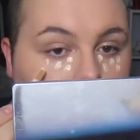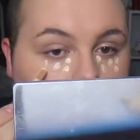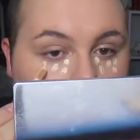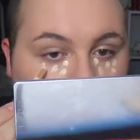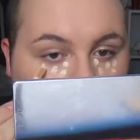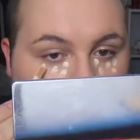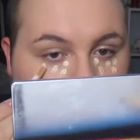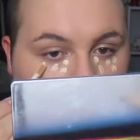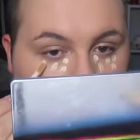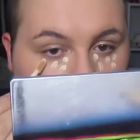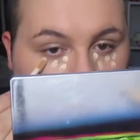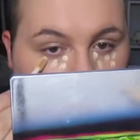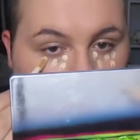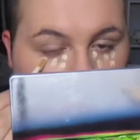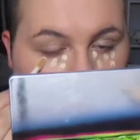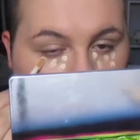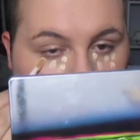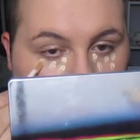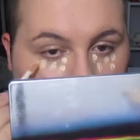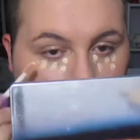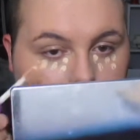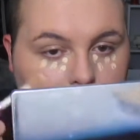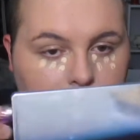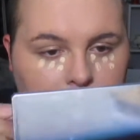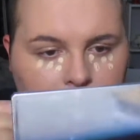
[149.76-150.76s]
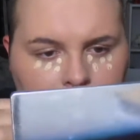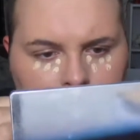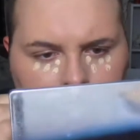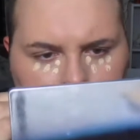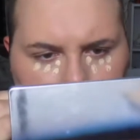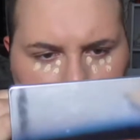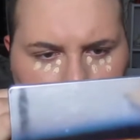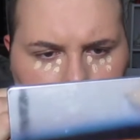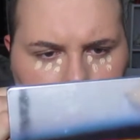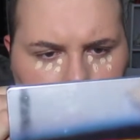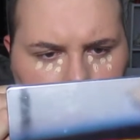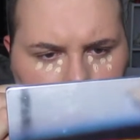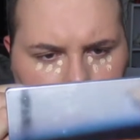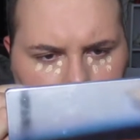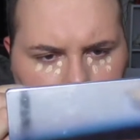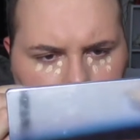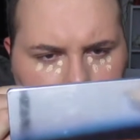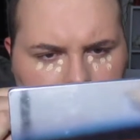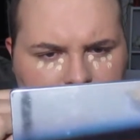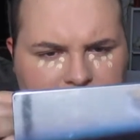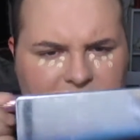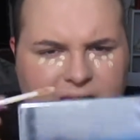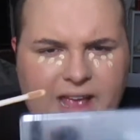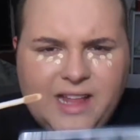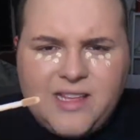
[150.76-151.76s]
I was gonna wait.
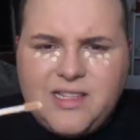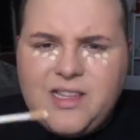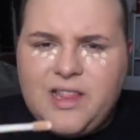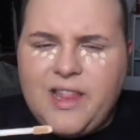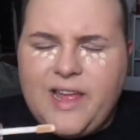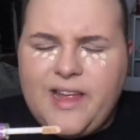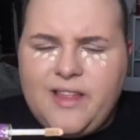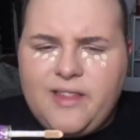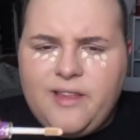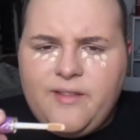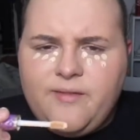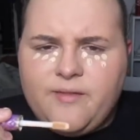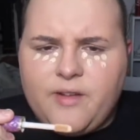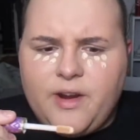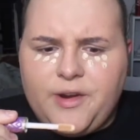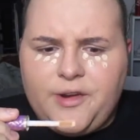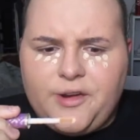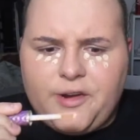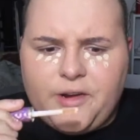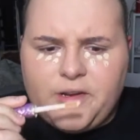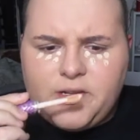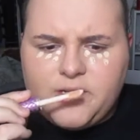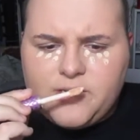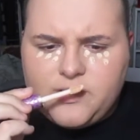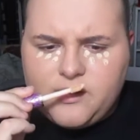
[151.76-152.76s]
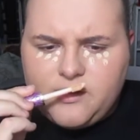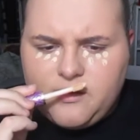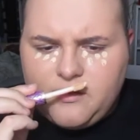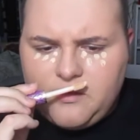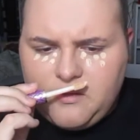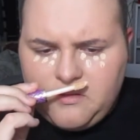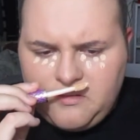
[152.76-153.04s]
It's lightly fragranced.